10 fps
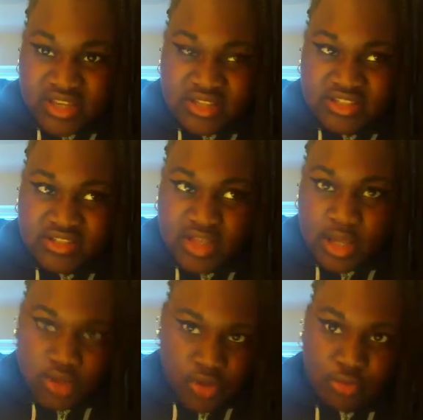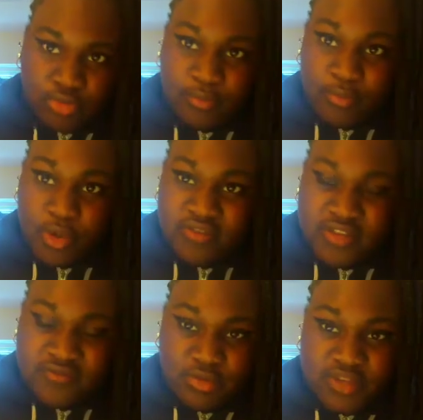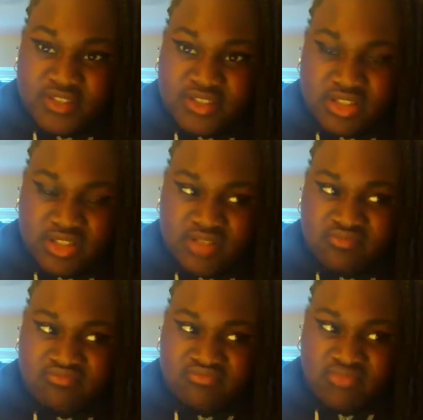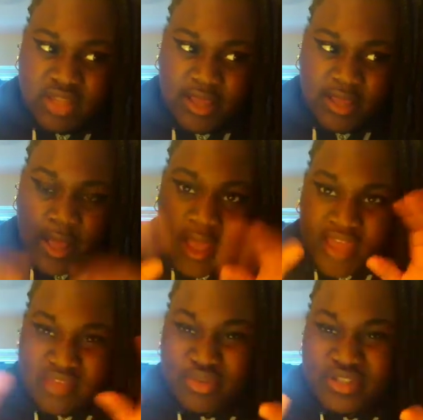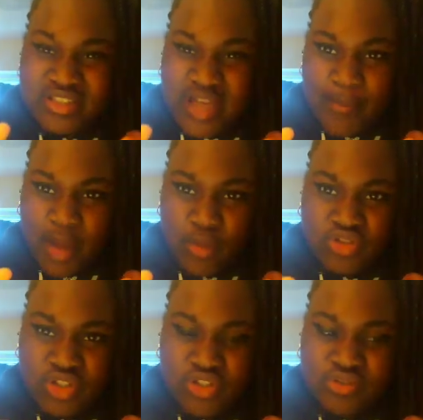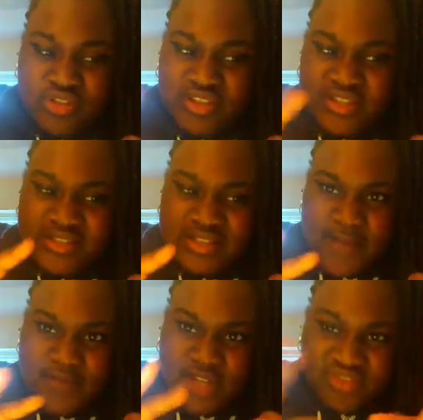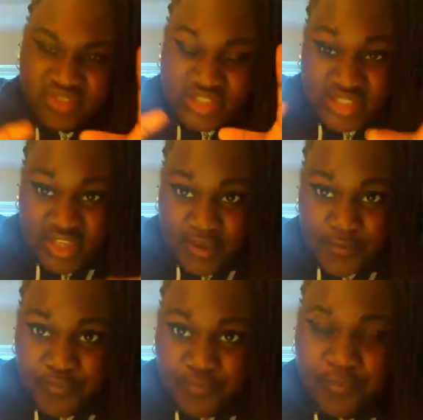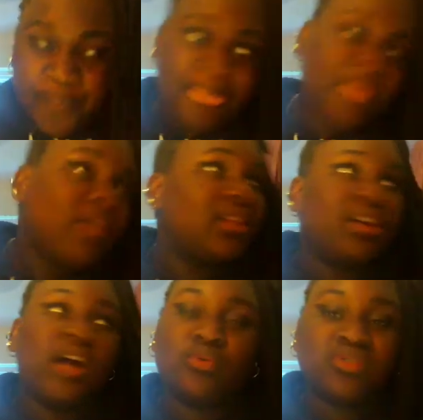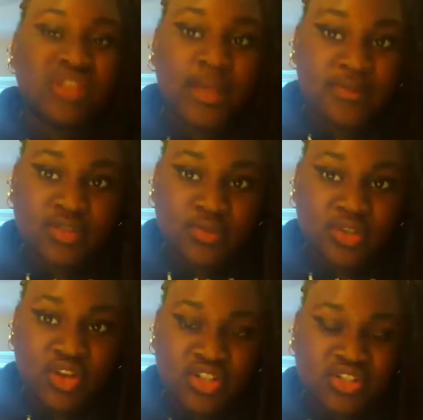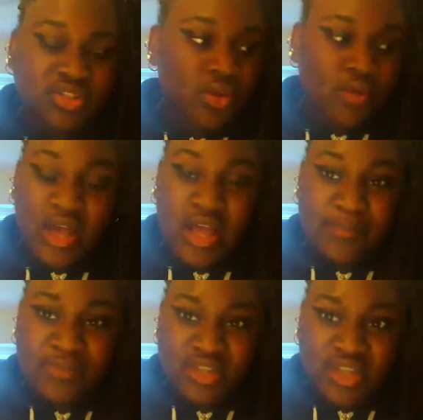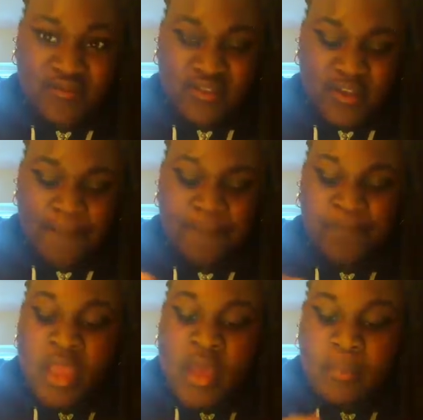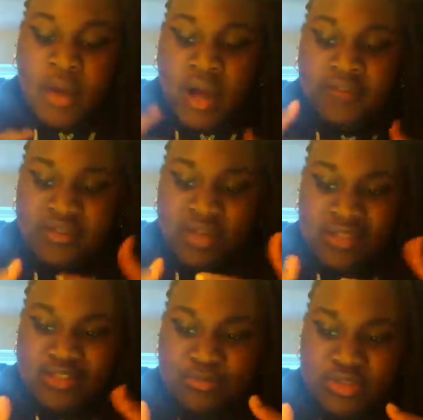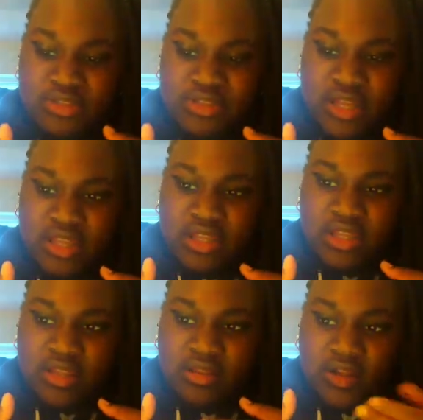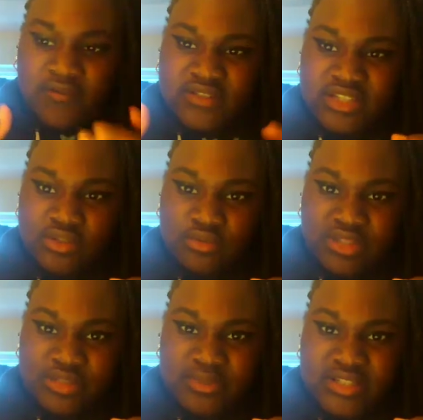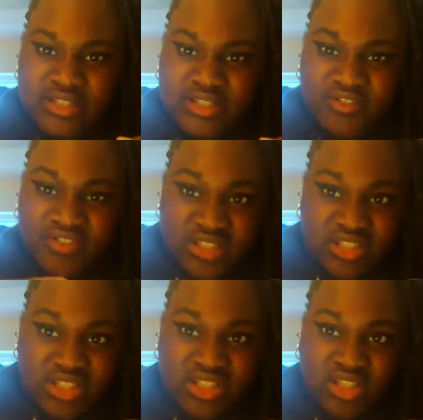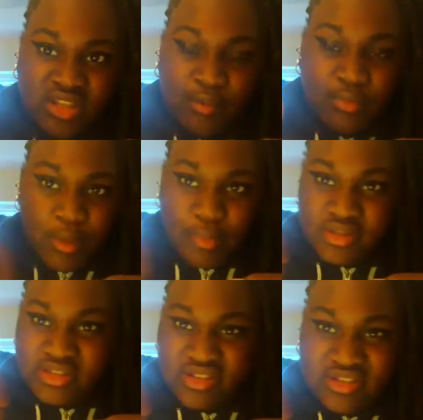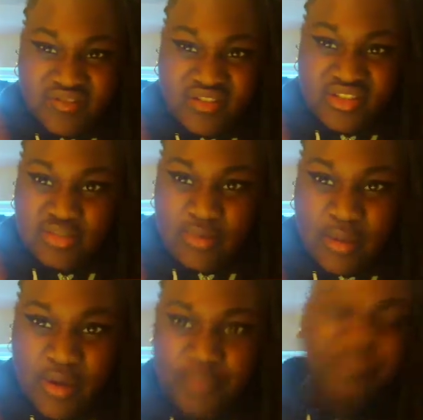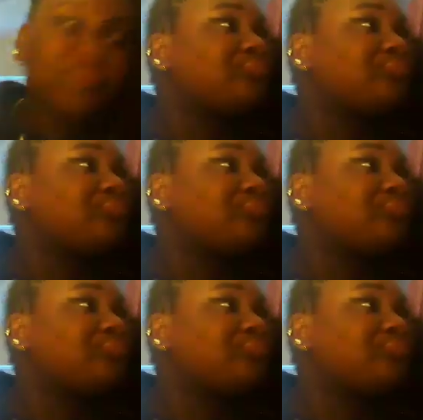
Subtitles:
And she's like, "No, you can both leave. You're both excluded." Like, at the point in time, I was going through some things in life, so I didn't really care. Like, I was just happy to be gone, so I happily left, yeah. But at this point, like, the conversation with me and the police is finished, but my brother's still on the phone to my mum.